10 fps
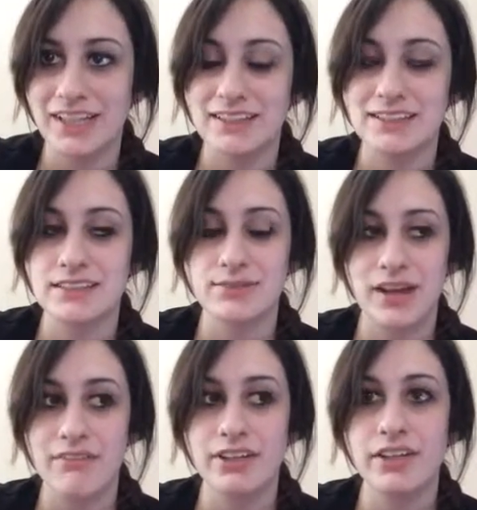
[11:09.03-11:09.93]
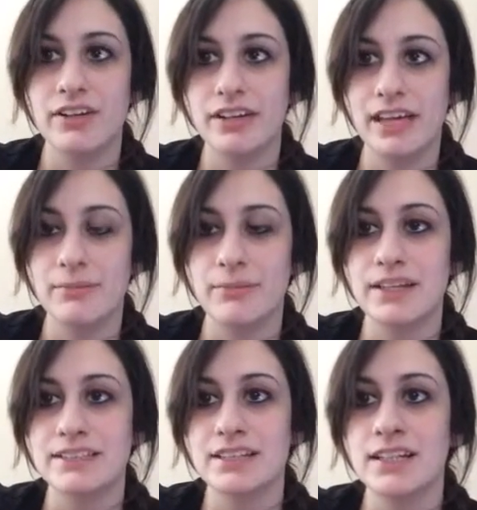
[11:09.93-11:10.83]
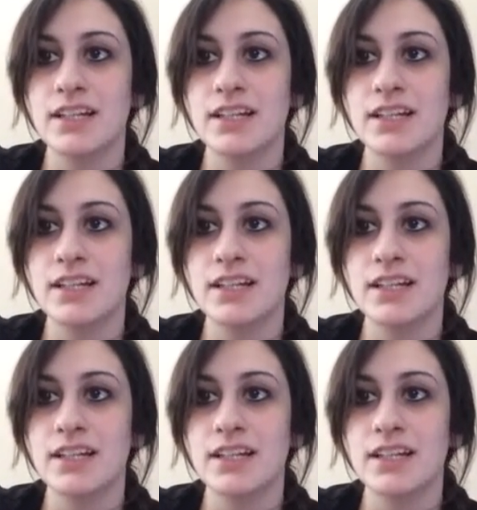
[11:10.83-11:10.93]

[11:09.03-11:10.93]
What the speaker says: and since we're having it on campus,